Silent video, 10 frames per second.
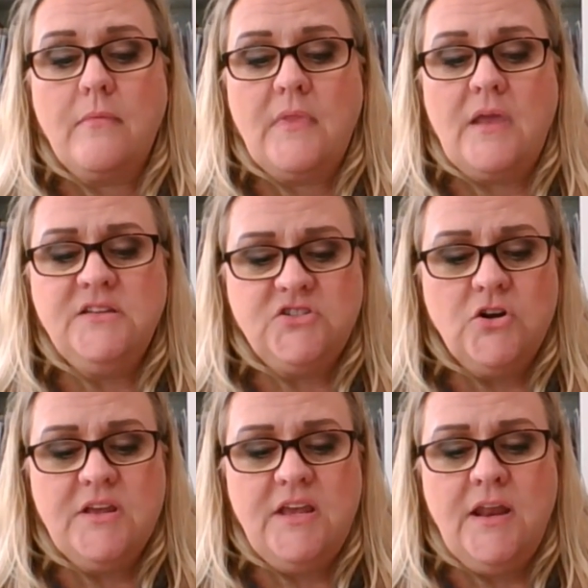I
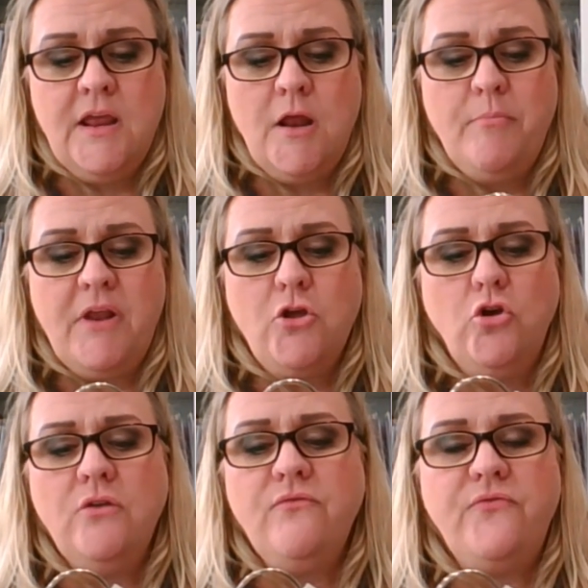started kitting it up, but I
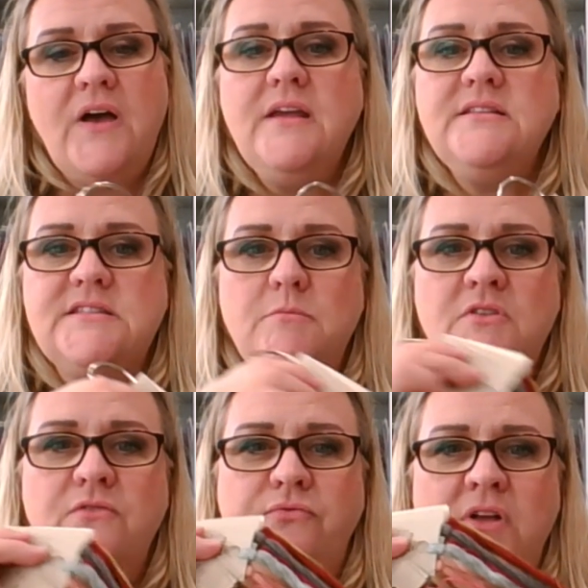couldn't find some
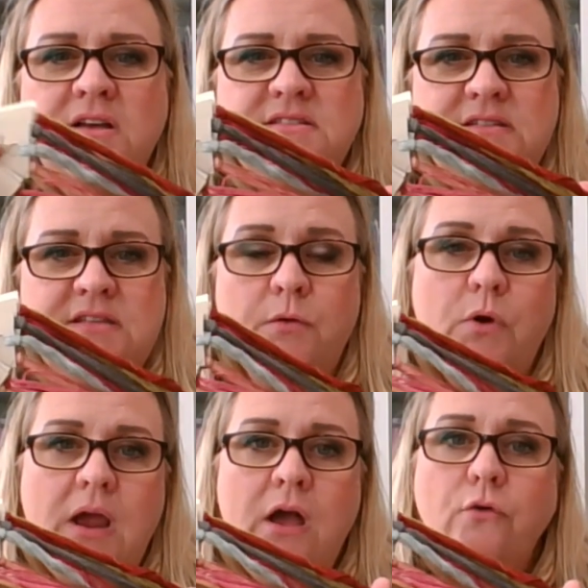of the flosses. They
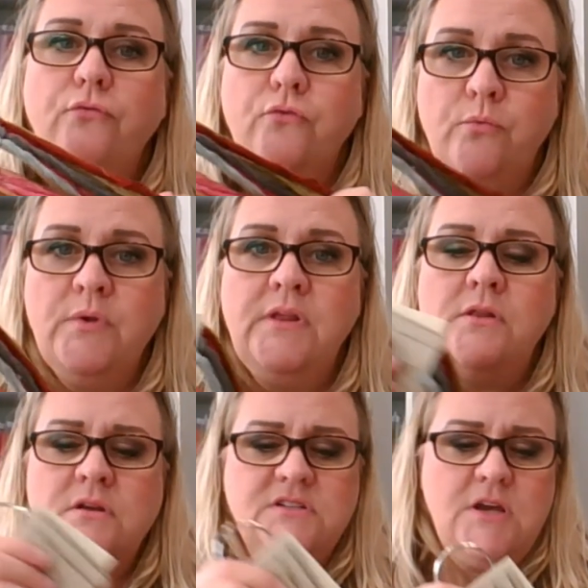were out for a really
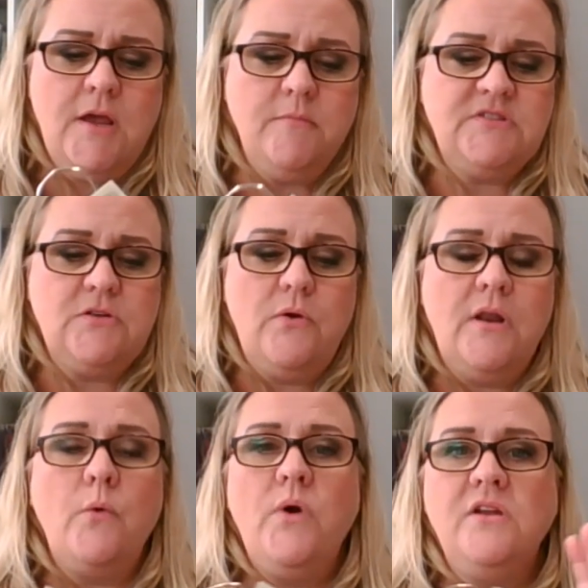long time.
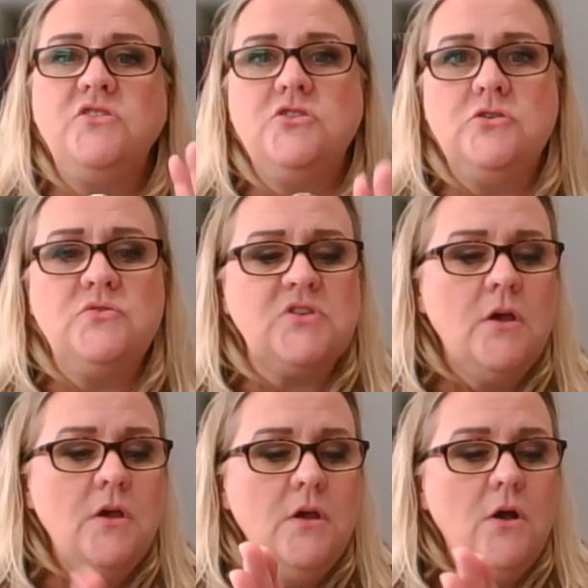And I wanted to use
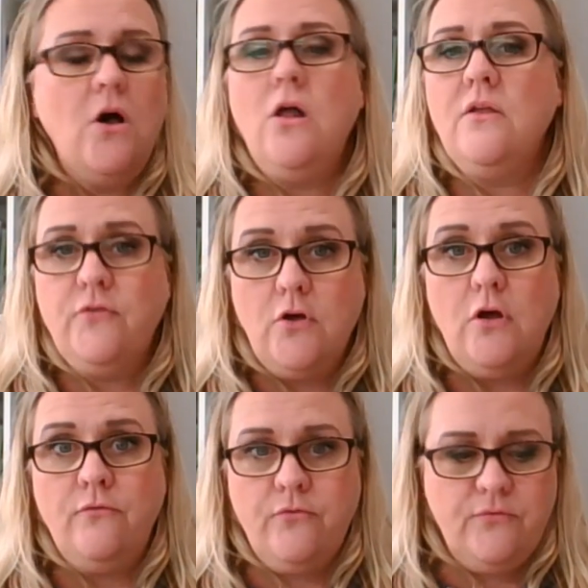all of the
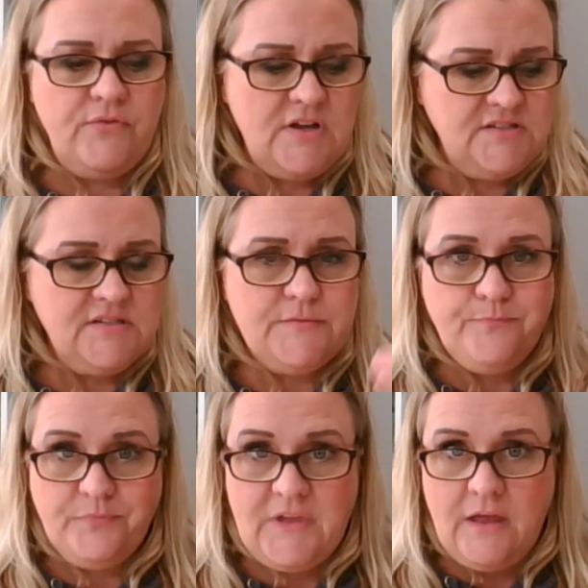called for flosses.
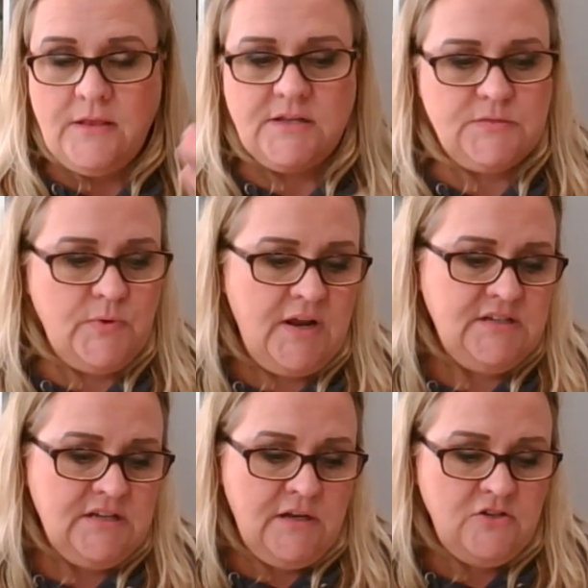And that's what I
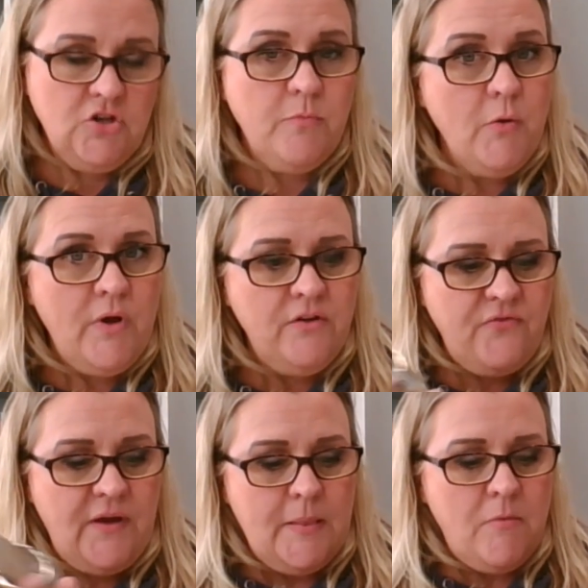did. It took me a while to
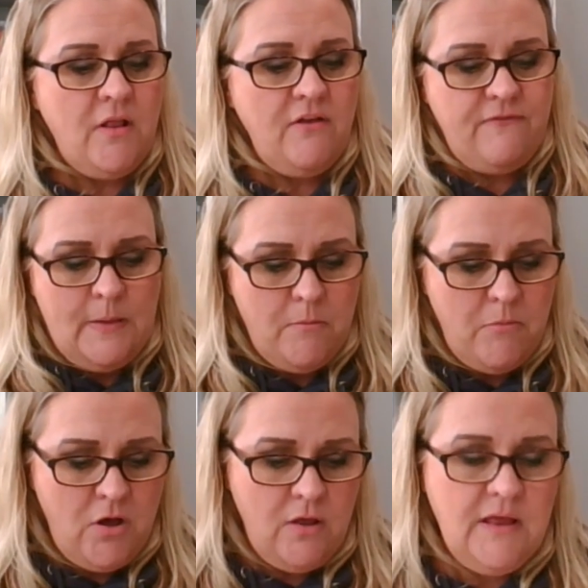find them all. I found them
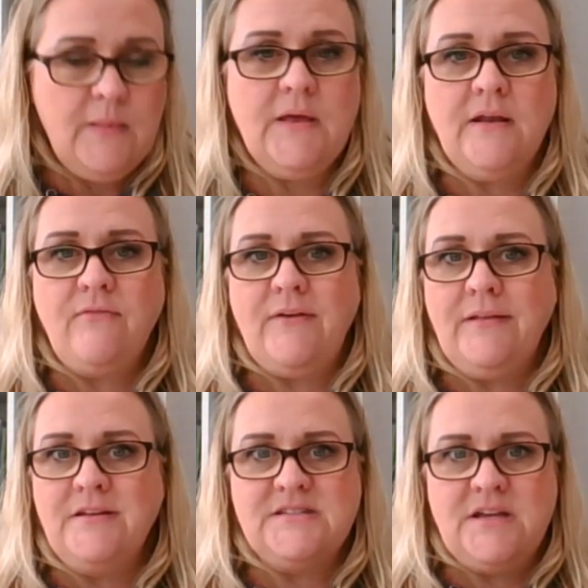all, and then I
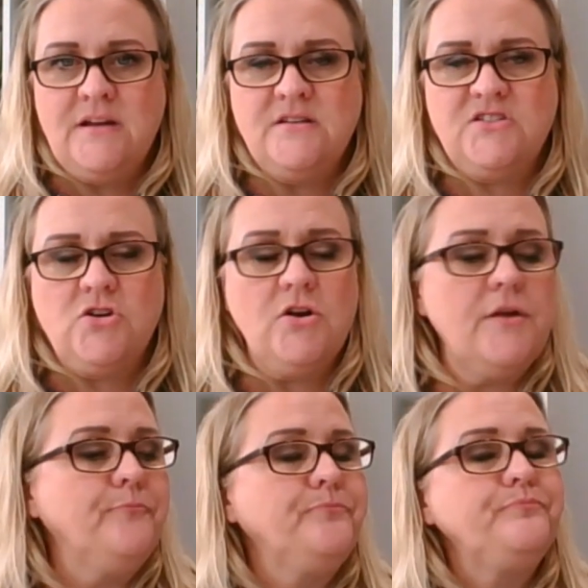finally decided to start
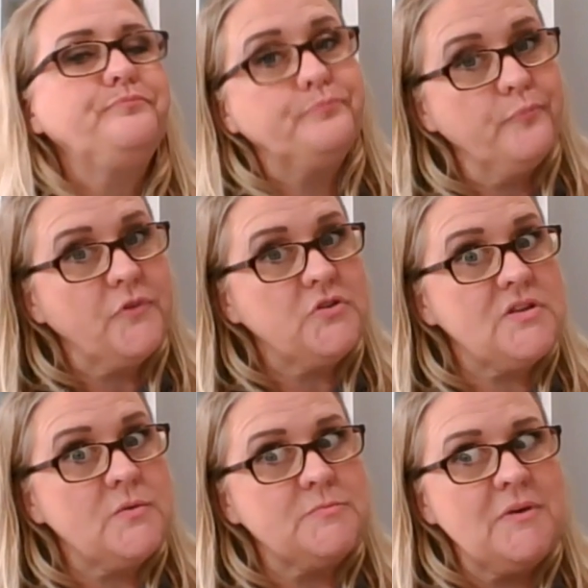it. So
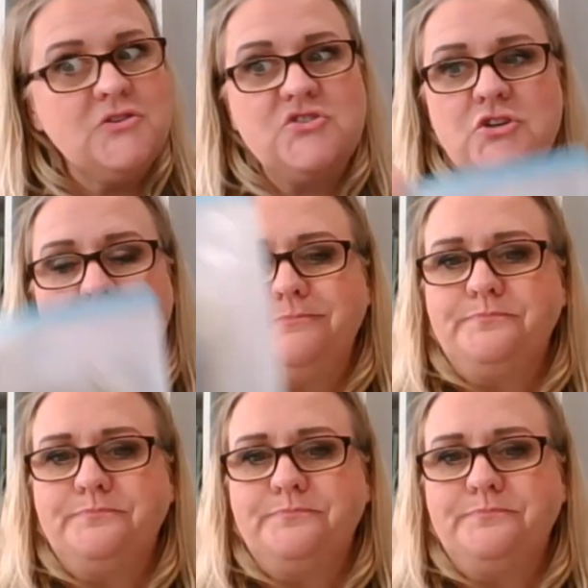that was my new start.